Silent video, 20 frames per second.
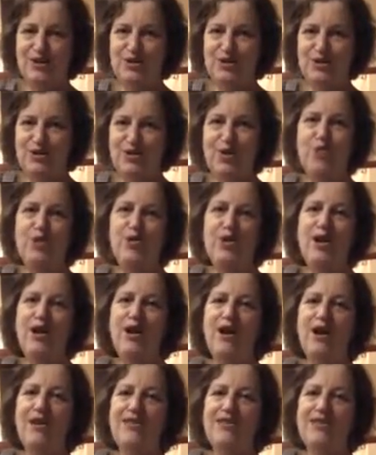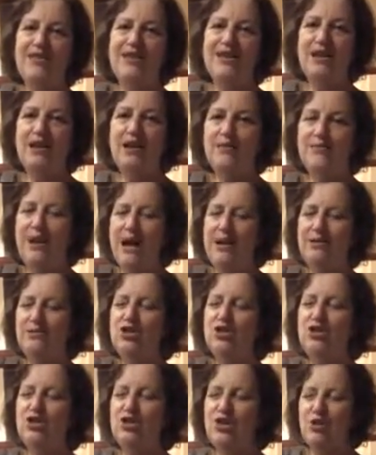so we think
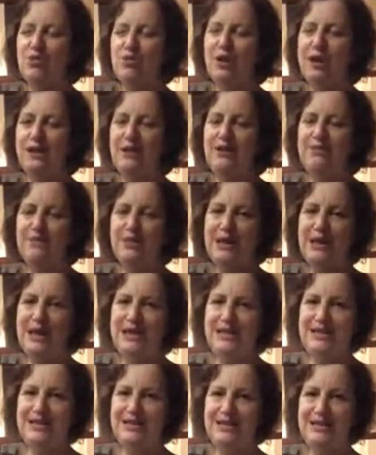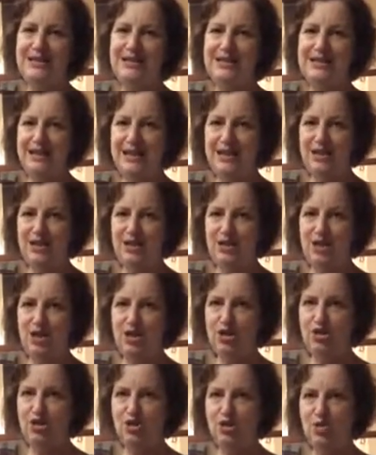about so many places in
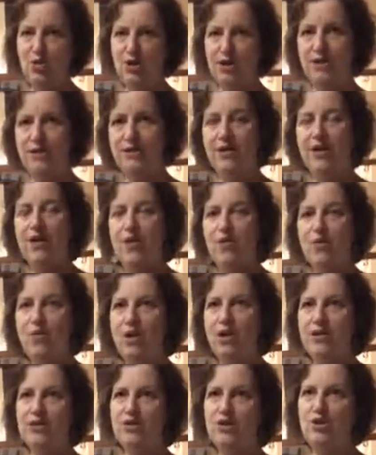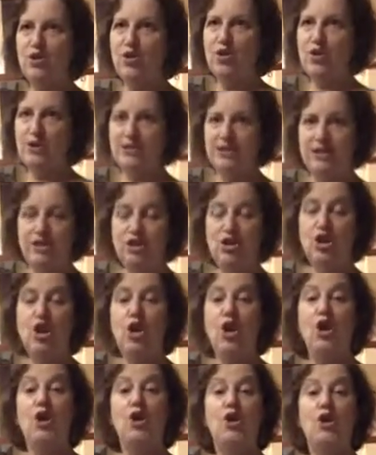the Torah where the Torah says,
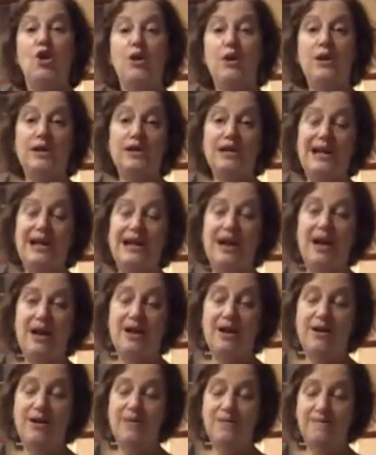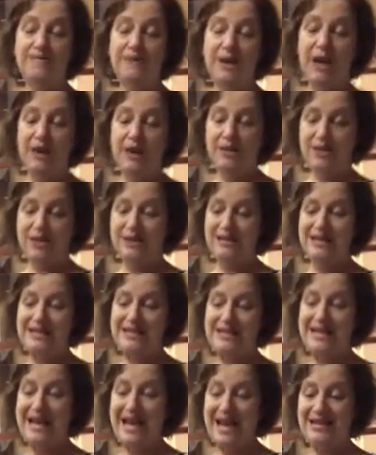I think it's
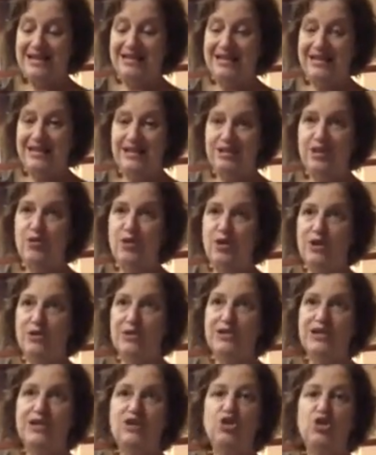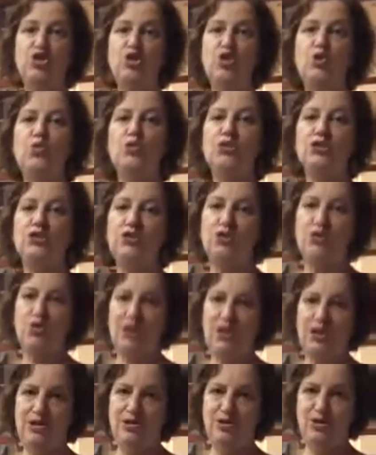in Exodus, where it says, you were
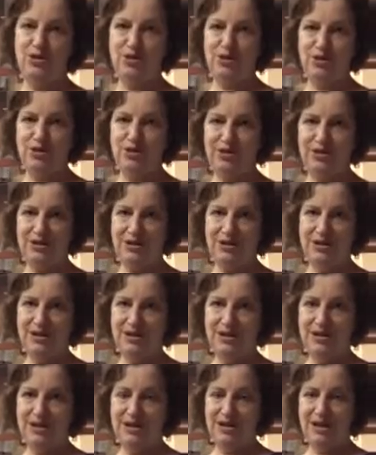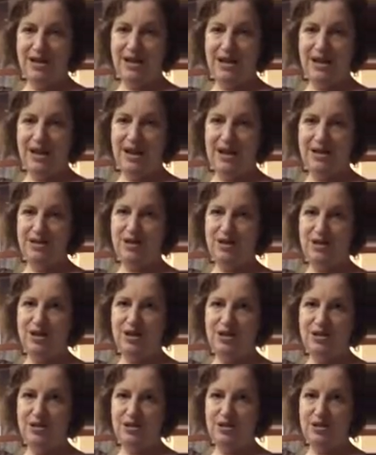strangers. And
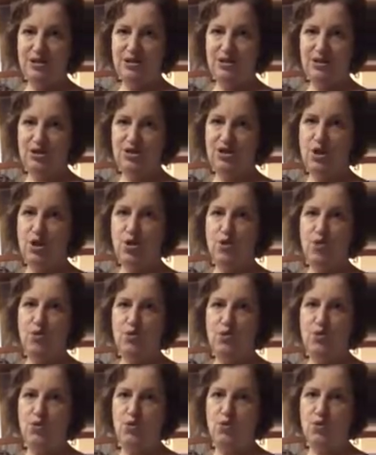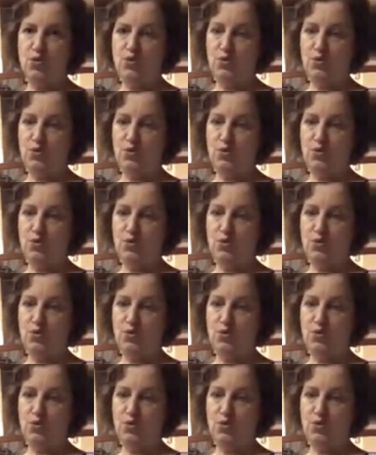so